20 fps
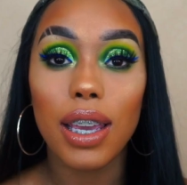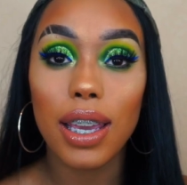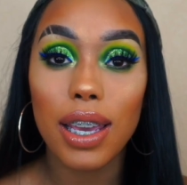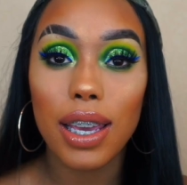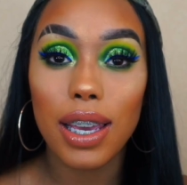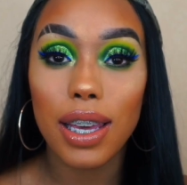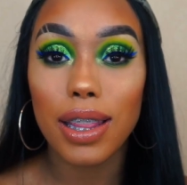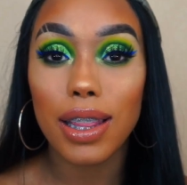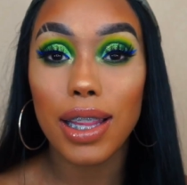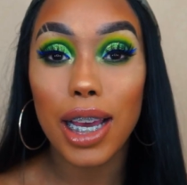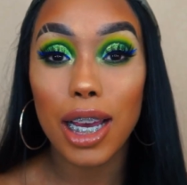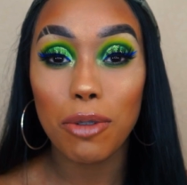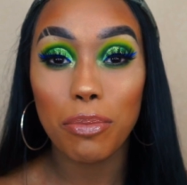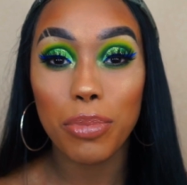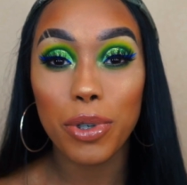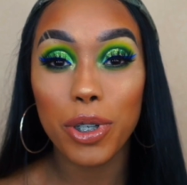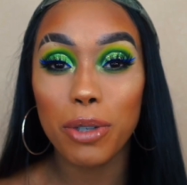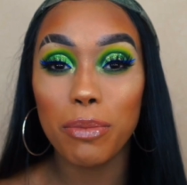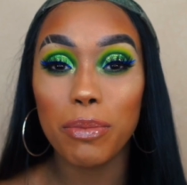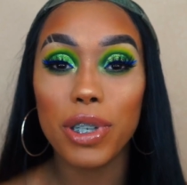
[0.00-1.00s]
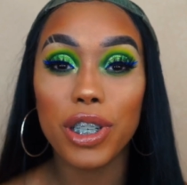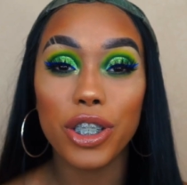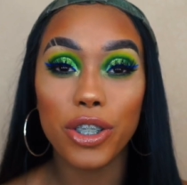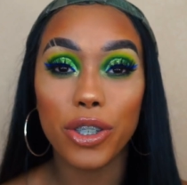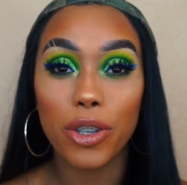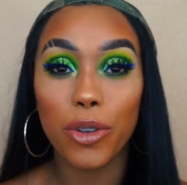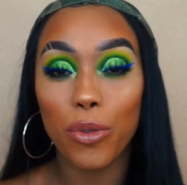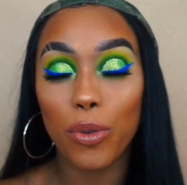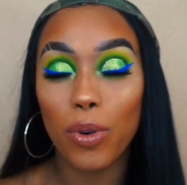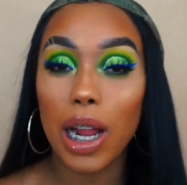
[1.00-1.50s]
And that pretty
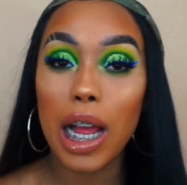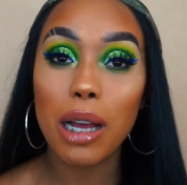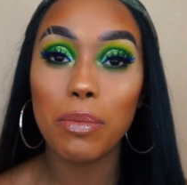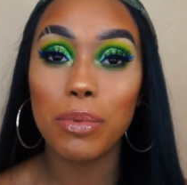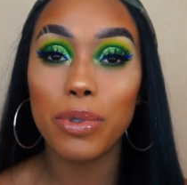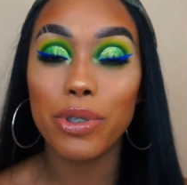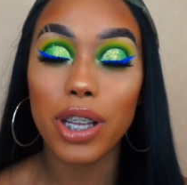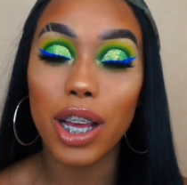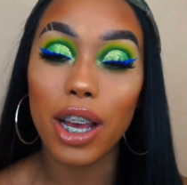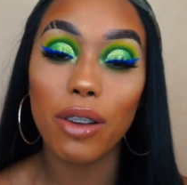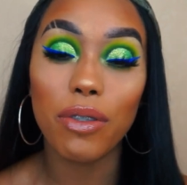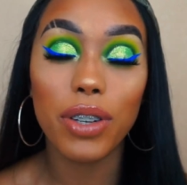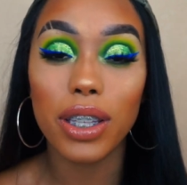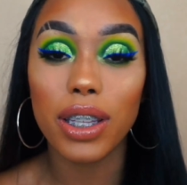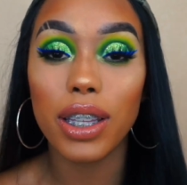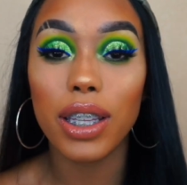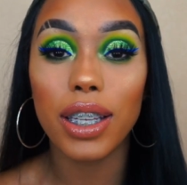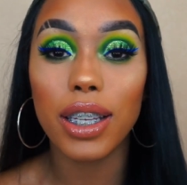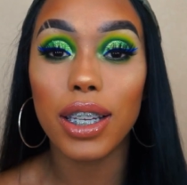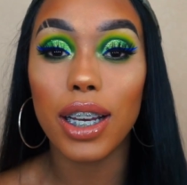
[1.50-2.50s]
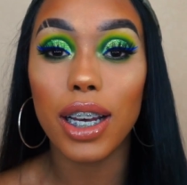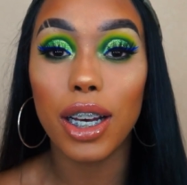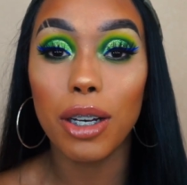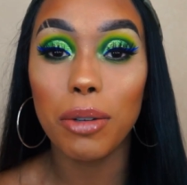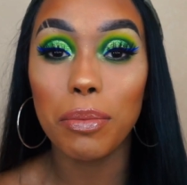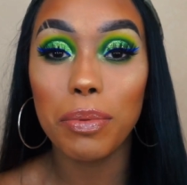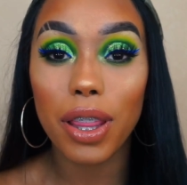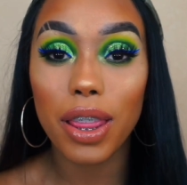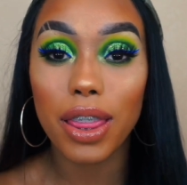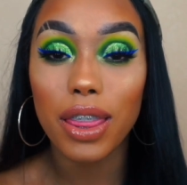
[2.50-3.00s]
much wraps everything
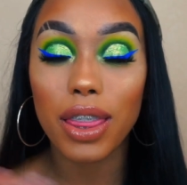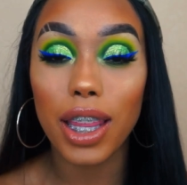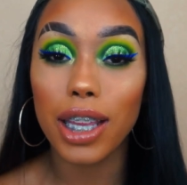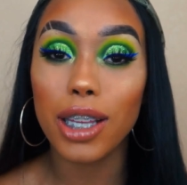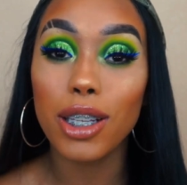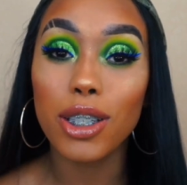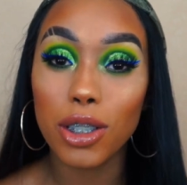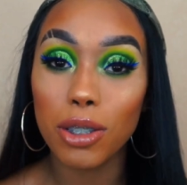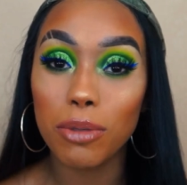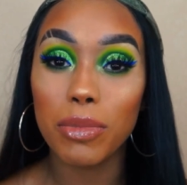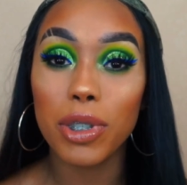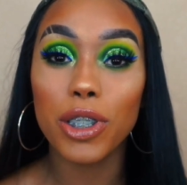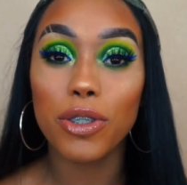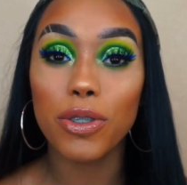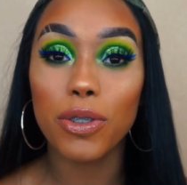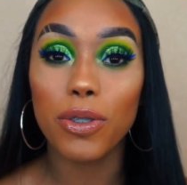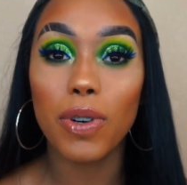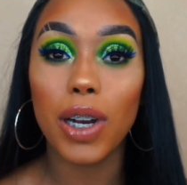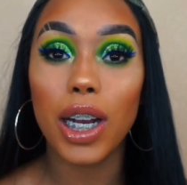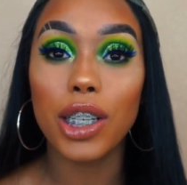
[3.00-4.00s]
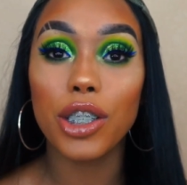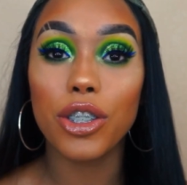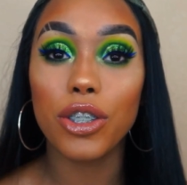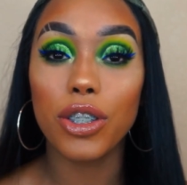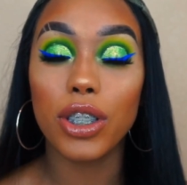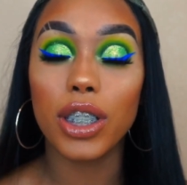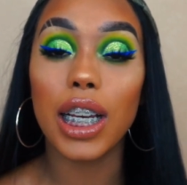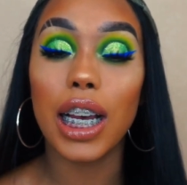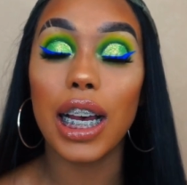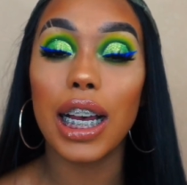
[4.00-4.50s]
up. Thanks so much for watching,
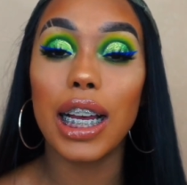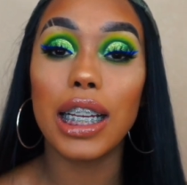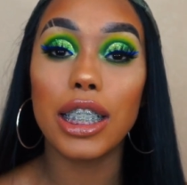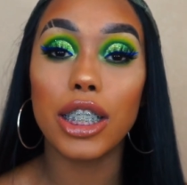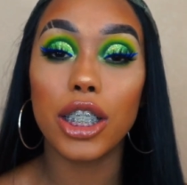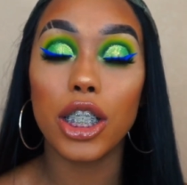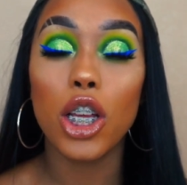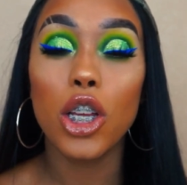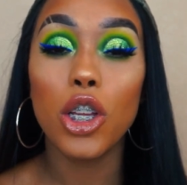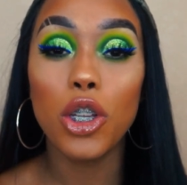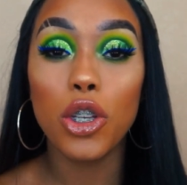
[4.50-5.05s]
you guys.